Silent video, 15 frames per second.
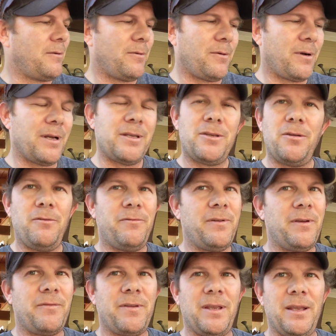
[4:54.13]
we're at
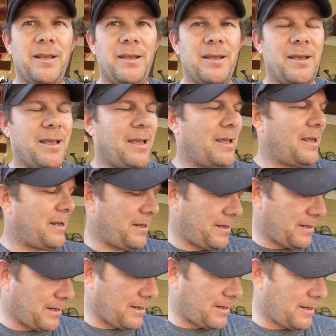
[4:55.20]
250, and
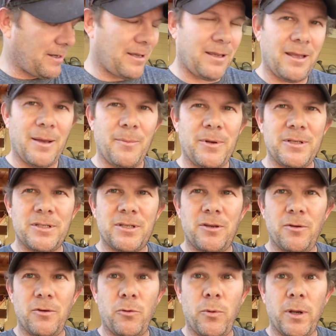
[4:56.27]
I'm going to just
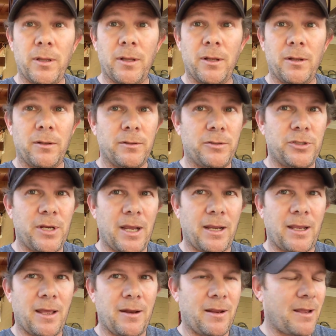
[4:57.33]
do a quick little
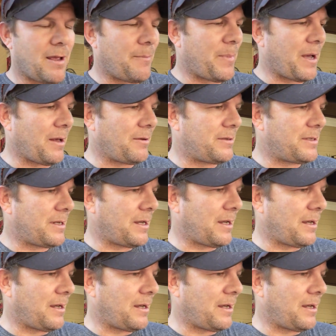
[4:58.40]
check at about